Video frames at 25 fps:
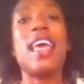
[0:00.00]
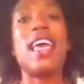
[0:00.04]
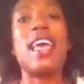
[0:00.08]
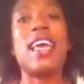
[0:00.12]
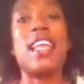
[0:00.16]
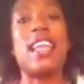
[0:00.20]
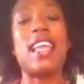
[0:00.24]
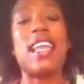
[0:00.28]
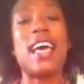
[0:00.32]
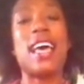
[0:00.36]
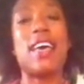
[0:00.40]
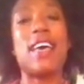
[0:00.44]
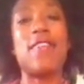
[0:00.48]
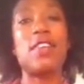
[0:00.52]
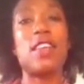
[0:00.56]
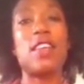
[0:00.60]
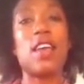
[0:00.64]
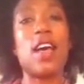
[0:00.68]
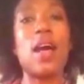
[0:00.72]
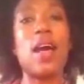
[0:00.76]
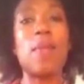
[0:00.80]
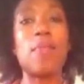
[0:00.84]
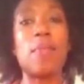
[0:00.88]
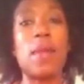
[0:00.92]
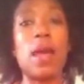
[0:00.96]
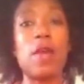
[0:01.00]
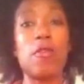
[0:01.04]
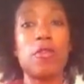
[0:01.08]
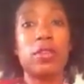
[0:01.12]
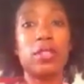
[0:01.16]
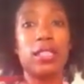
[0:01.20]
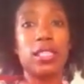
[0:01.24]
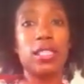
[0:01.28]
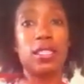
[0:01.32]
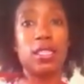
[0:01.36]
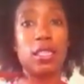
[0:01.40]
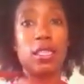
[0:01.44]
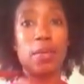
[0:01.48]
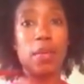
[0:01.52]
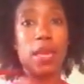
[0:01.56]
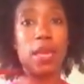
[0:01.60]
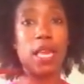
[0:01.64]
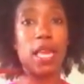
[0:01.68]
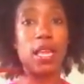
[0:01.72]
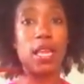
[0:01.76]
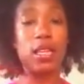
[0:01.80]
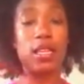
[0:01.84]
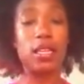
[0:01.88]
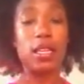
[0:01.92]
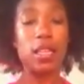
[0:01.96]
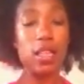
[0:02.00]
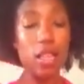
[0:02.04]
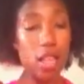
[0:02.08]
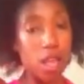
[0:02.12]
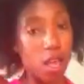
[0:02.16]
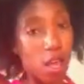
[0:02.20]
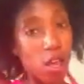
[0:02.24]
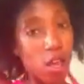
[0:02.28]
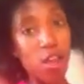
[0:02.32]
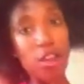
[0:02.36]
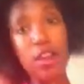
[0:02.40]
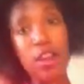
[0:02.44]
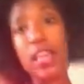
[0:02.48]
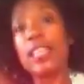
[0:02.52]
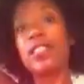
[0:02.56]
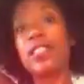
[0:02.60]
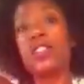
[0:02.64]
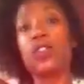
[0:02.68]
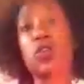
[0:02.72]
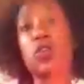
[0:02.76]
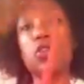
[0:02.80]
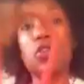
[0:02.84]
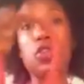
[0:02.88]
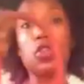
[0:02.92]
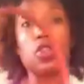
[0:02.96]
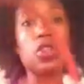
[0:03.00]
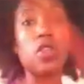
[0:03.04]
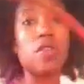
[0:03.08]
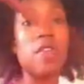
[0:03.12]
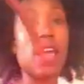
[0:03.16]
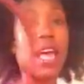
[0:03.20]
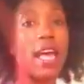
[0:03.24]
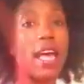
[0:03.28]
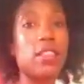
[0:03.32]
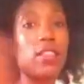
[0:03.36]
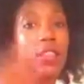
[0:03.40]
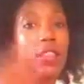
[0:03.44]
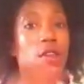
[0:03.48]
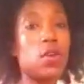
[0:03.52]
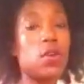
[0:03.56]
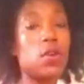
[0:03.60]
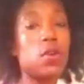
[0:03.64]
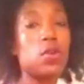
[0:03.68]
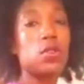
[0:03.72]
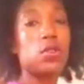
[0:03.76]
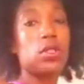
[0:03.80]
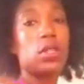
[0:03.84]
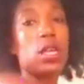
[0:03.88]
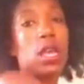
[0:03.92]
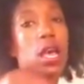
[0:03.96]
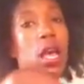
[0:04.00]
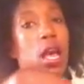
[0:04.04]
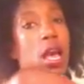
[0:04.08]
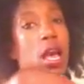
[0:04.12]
and I've got my resistor band. Alright, so you should have had those.